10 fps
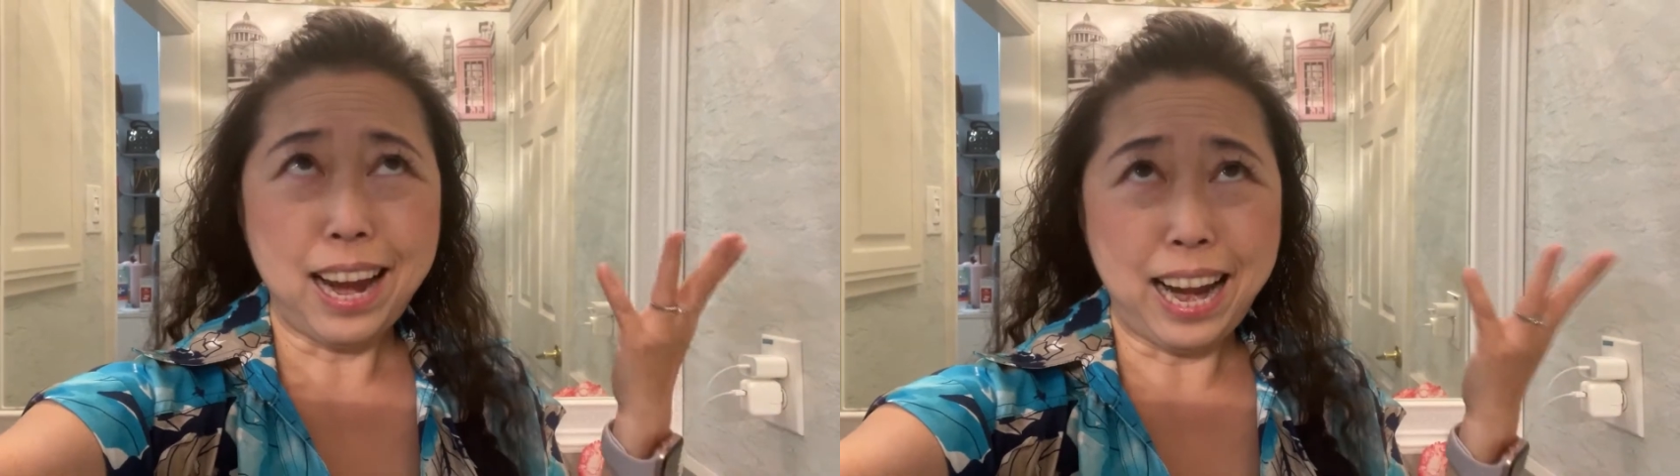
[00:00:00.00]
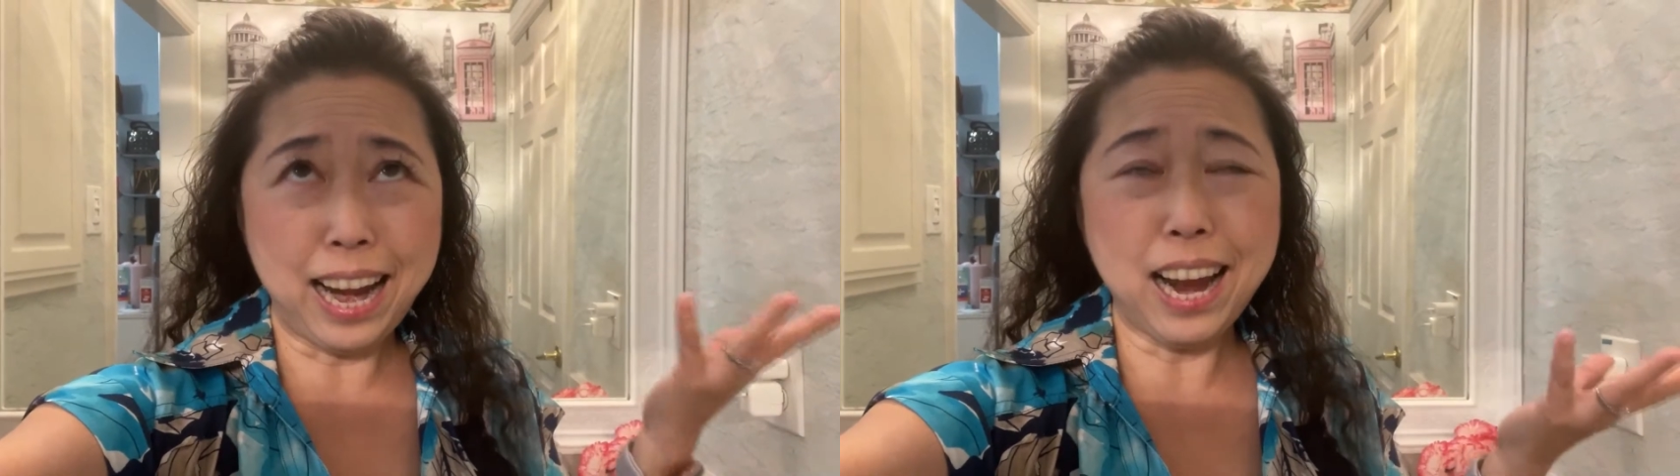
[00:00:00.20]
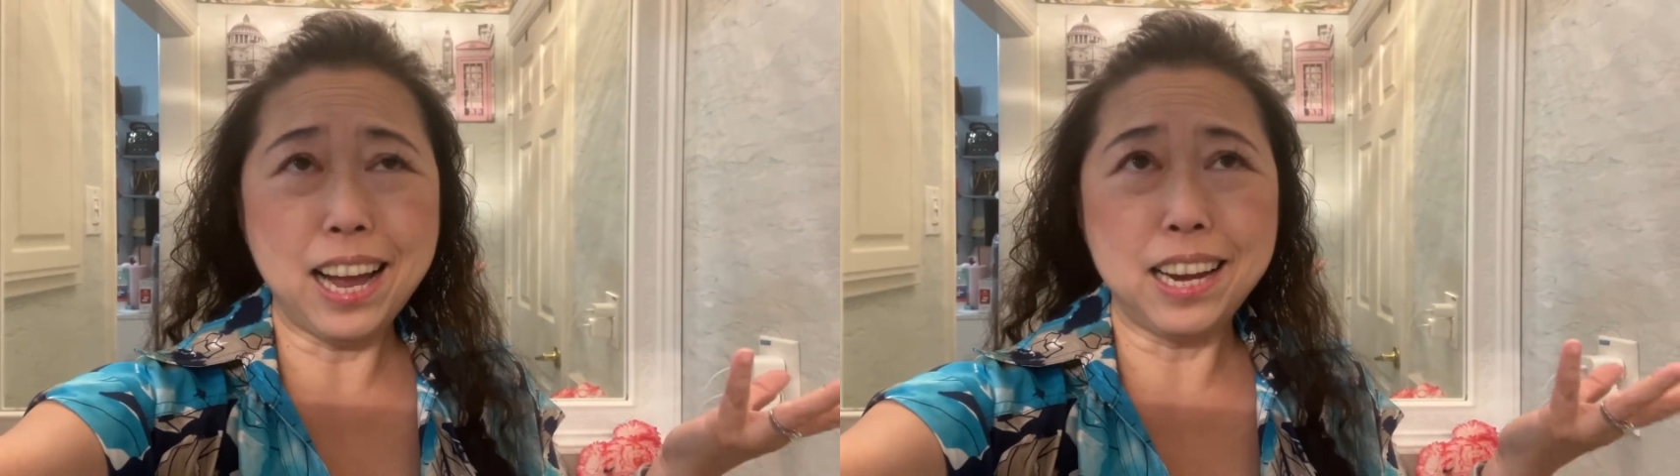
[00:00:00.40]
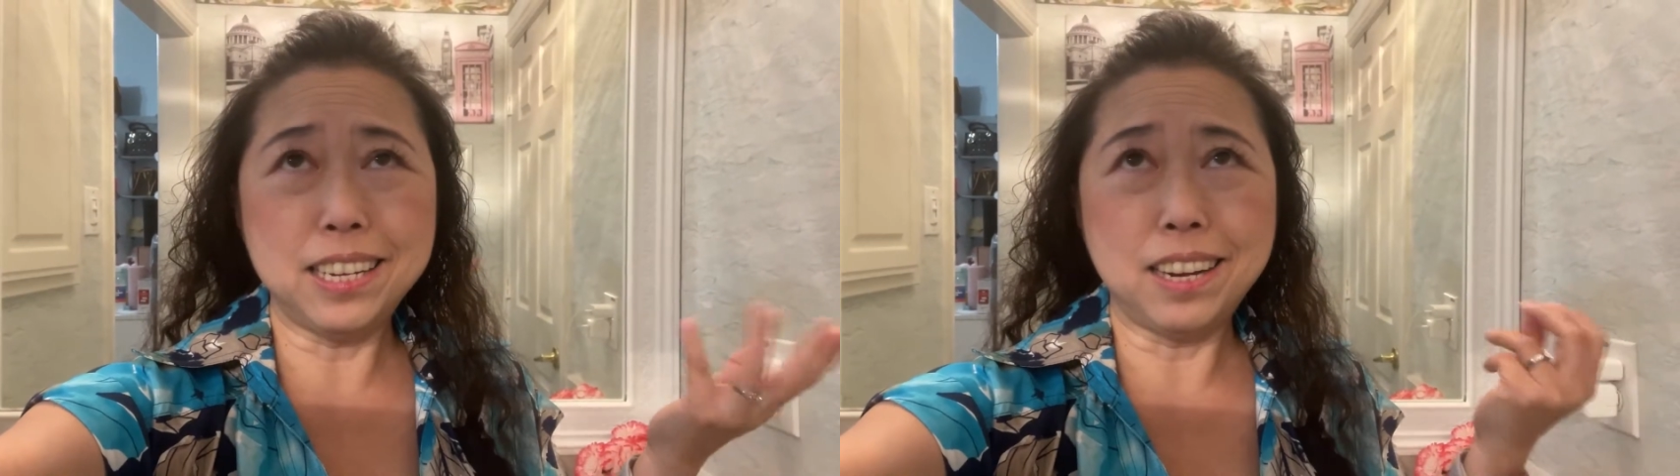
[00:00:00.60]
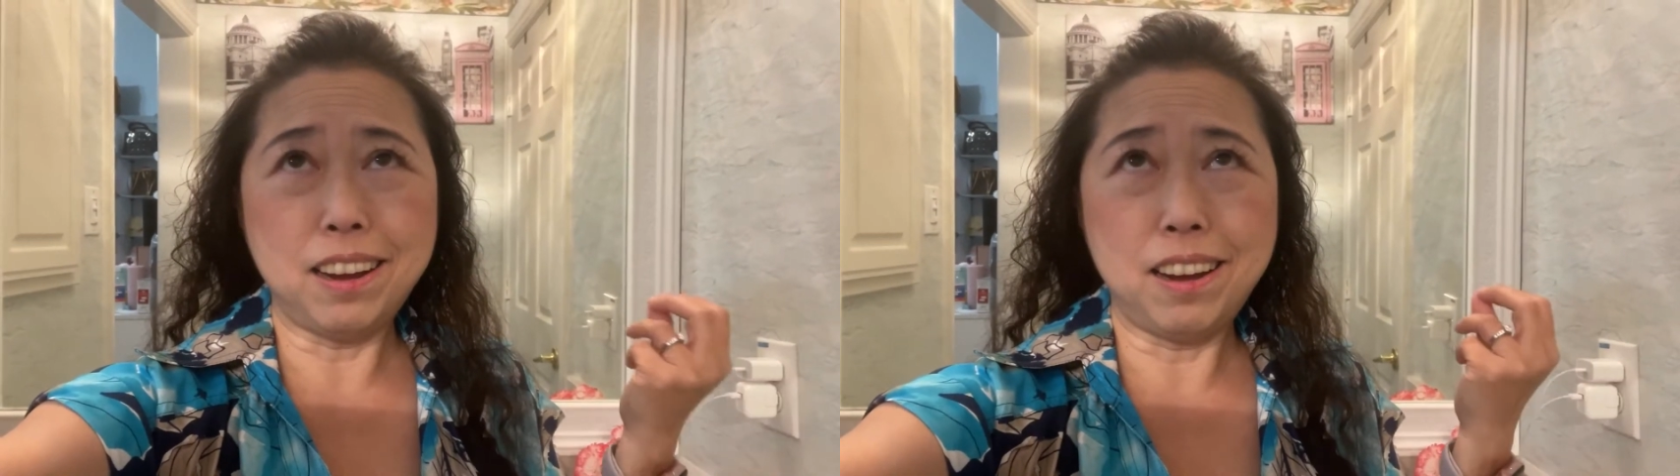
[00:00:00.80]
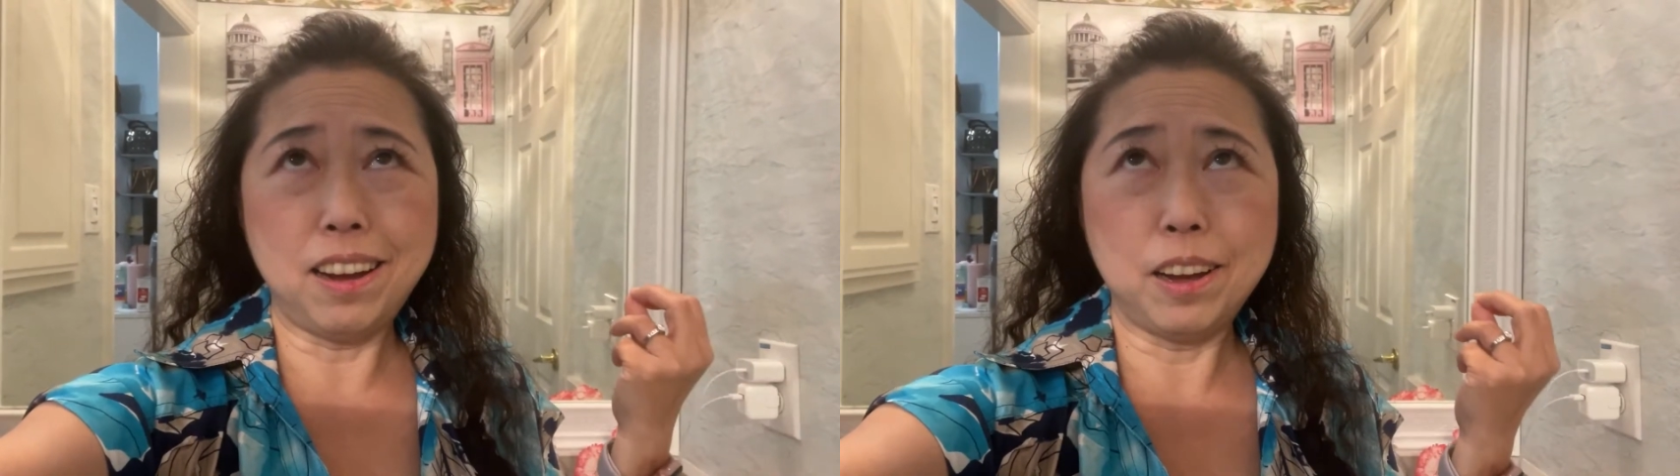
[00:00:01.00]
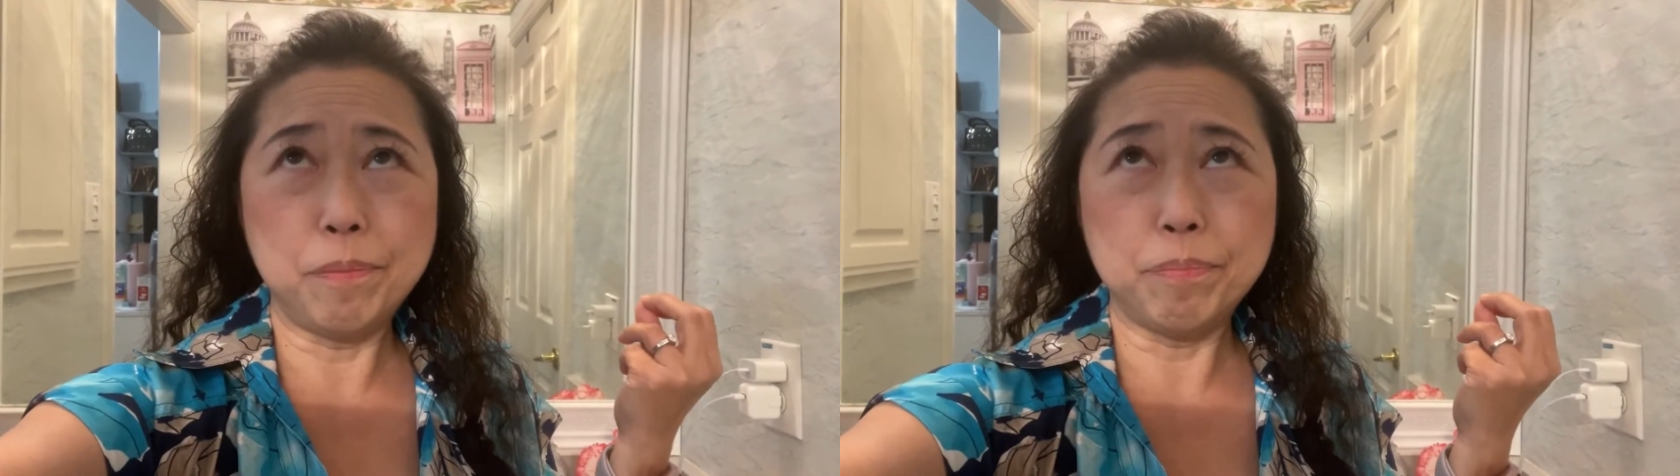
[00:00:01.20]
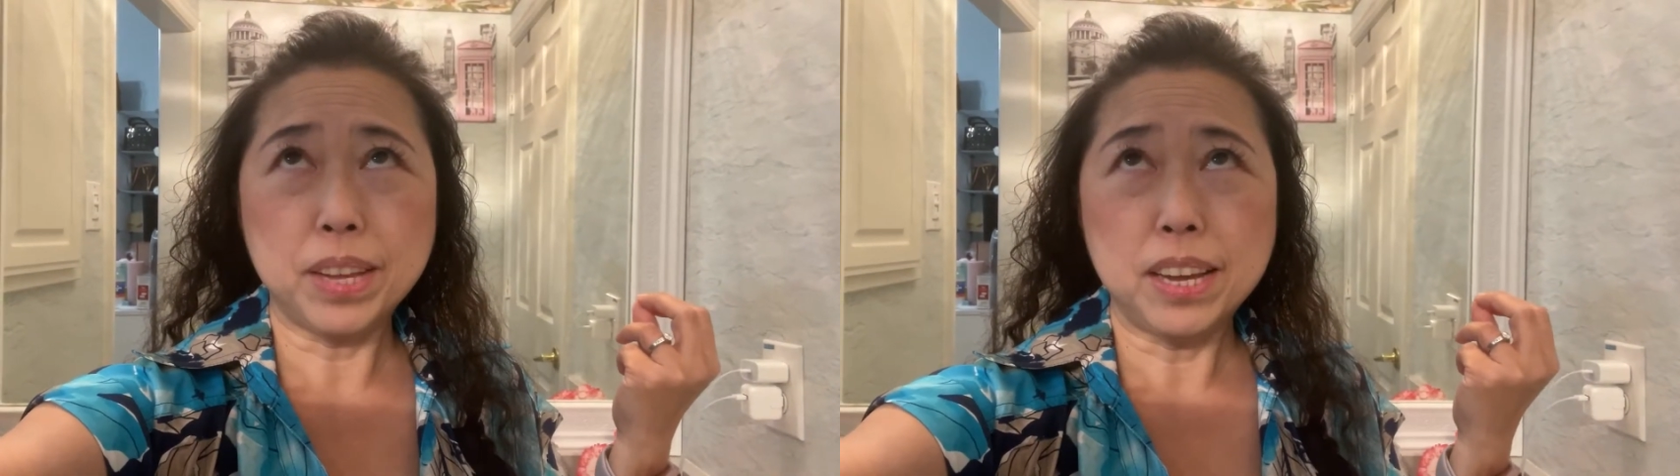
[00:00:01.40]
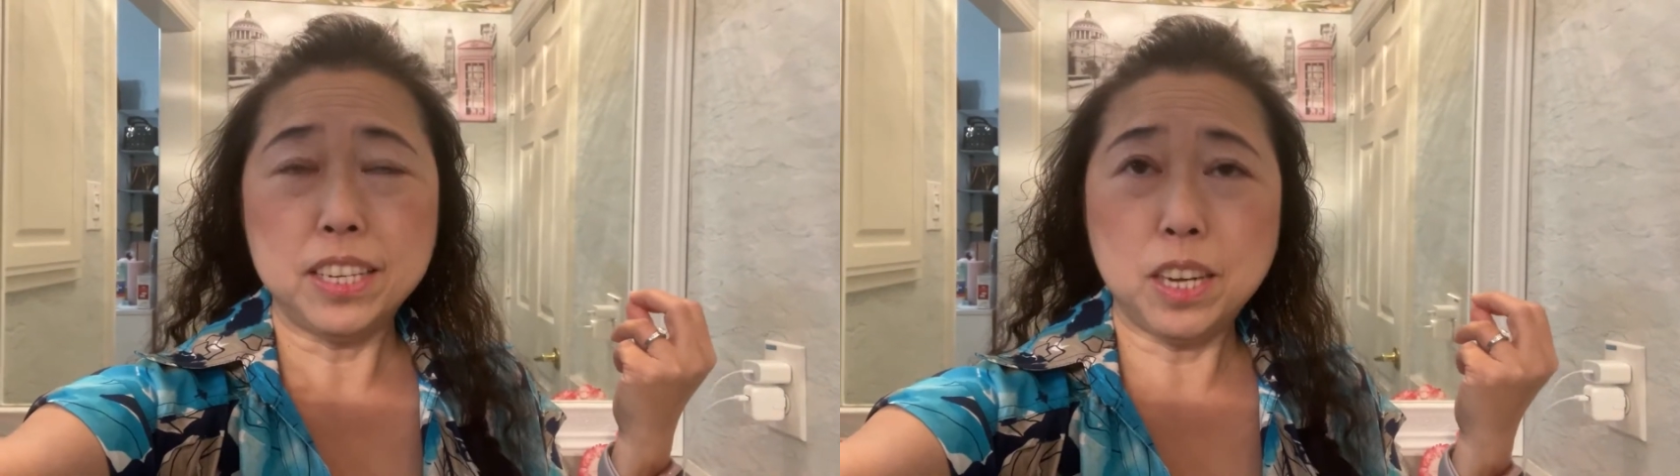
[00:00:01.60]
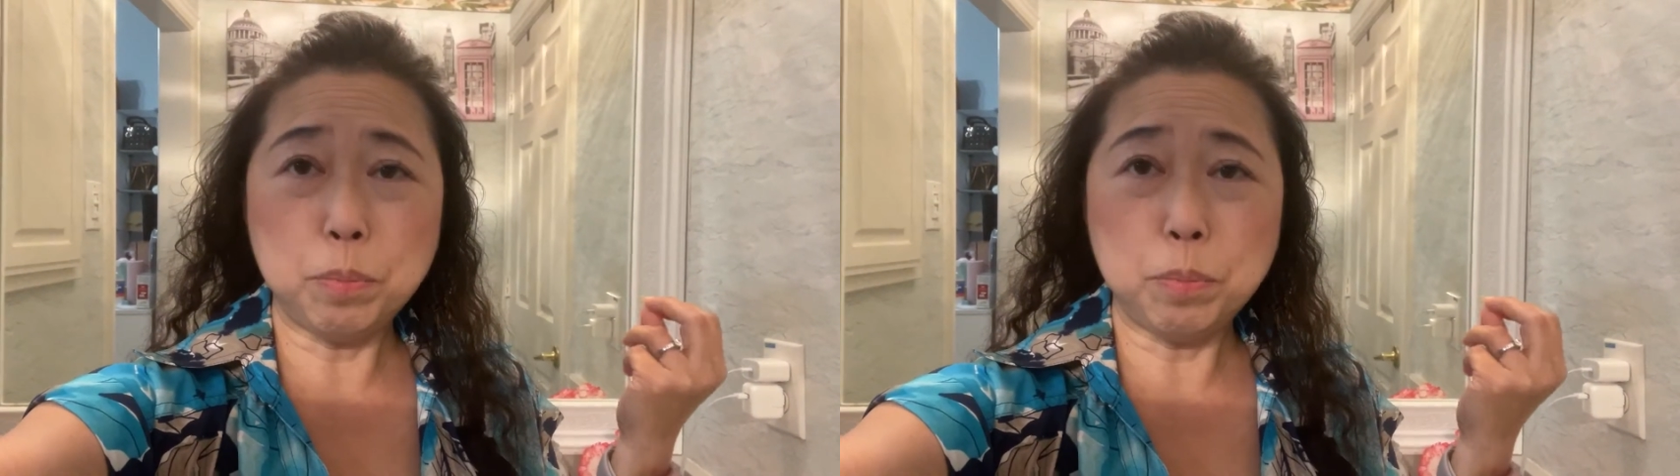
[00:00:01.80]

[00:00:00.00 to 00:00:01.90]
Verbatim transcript: And uh, some